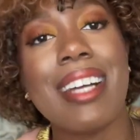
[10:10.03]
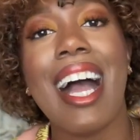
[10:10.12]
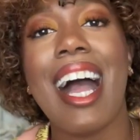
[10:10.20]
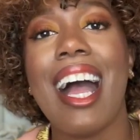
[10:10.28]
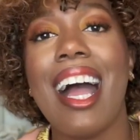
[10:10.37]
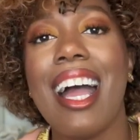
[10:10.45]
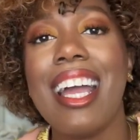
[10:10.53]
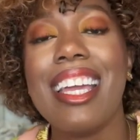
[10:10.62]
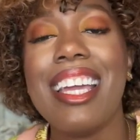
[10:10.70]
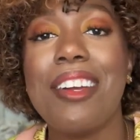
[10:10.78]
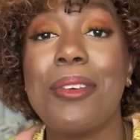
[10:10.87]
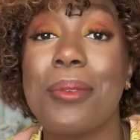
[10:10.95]

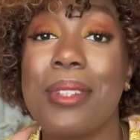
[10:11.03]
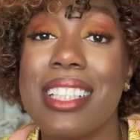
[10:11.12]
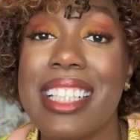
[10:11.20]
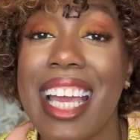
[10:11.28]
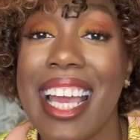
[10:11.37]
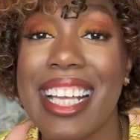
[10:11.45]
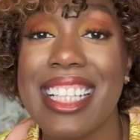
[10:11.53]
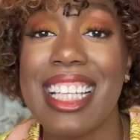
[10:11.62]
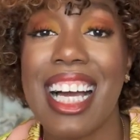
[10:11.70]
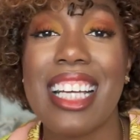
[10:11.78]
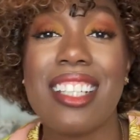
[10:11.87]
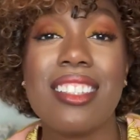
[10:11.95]
I really hate
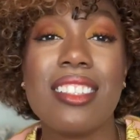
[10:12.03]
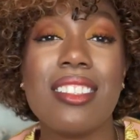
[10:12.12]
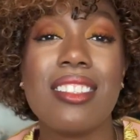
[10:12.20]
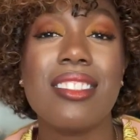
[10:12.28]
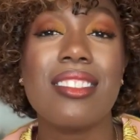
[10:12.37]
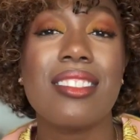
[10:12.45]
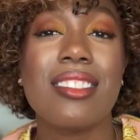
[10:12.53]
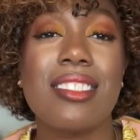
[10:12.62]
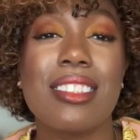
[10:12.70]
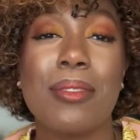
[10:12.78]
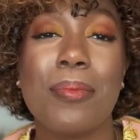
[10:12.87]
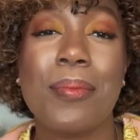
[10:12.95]
liars.
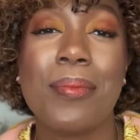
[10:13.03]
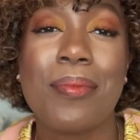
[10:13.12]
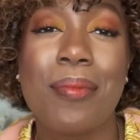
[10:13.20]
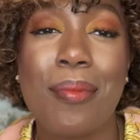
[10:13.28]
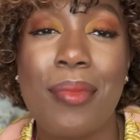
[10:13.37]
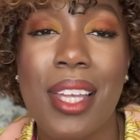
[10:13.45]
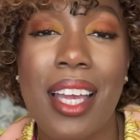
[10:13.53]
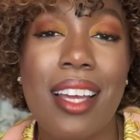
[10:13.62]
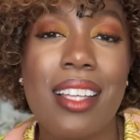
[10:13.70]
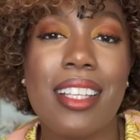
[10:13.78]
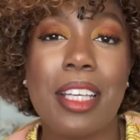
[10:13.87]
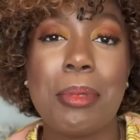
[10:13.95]

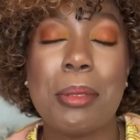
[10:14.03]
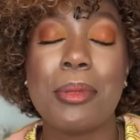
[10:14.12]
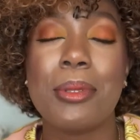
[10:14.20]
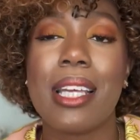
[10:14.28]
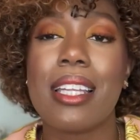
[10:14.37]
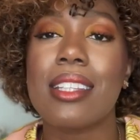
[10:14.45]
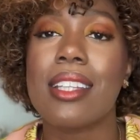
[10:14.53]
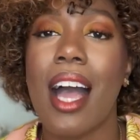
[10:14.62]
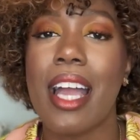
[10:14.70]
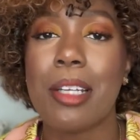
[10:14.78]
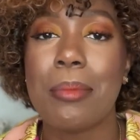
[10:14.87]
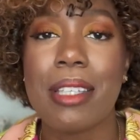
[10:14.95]
Like people who like
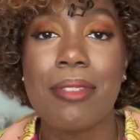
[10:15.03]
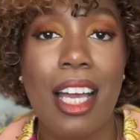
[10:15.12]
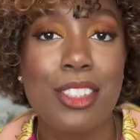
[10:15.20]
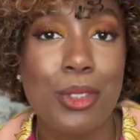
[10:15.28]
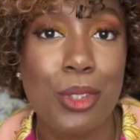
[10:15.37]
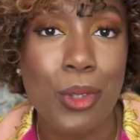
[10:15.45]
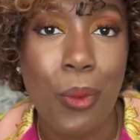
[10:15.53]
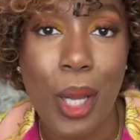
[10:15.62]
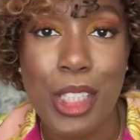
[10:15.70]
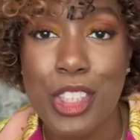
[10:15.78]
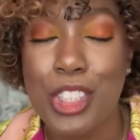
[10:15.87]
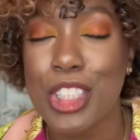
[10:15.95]
lie to me if I ask you a
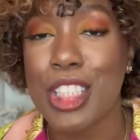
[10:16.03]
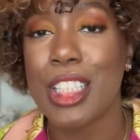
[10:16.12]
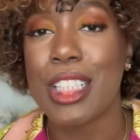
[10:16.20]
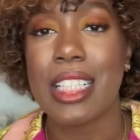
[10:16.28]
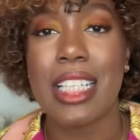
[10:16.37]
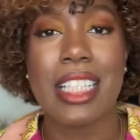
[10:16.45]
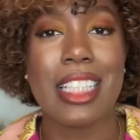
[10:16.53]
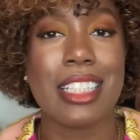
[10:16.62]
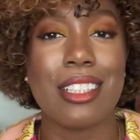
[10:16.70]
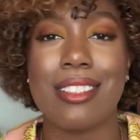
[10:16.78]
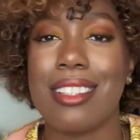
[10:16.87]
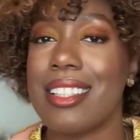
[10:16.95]
question
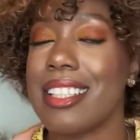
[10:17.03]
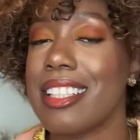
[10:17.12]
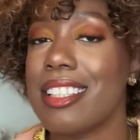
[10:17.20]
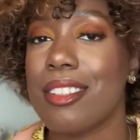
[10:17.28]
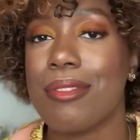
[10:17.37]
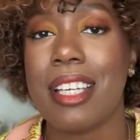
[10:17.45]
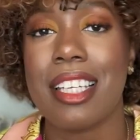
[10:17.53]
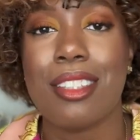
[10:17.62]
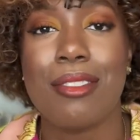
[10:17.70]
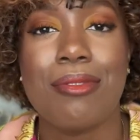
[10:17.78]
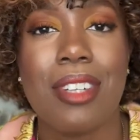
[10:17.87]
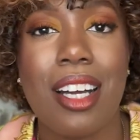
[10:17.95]
and like you're faking
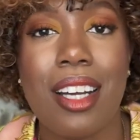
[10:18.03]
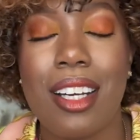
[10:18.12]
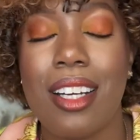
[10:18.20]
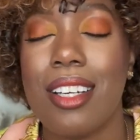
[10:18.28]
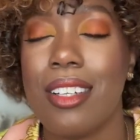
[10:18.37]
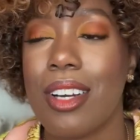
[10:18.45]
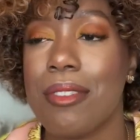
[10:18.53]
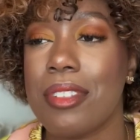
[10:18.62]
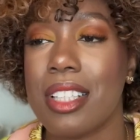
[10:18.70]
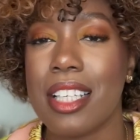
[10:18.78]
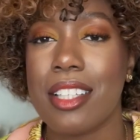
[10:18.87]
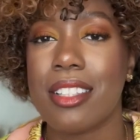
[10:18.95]
the funk, or I feel
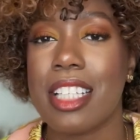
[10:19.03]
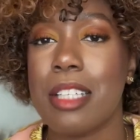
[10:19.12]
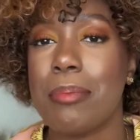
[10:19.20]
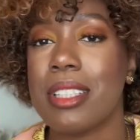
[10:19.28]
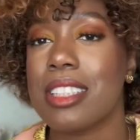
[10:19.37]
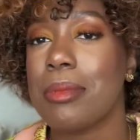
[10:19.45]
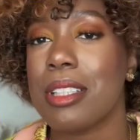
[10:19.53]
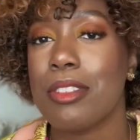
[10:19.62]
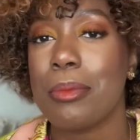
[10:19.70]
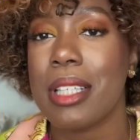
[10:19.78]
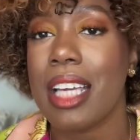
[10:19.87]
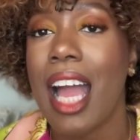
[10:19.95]
like you're keeping something from
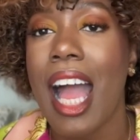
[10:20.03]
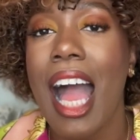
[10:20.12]
me.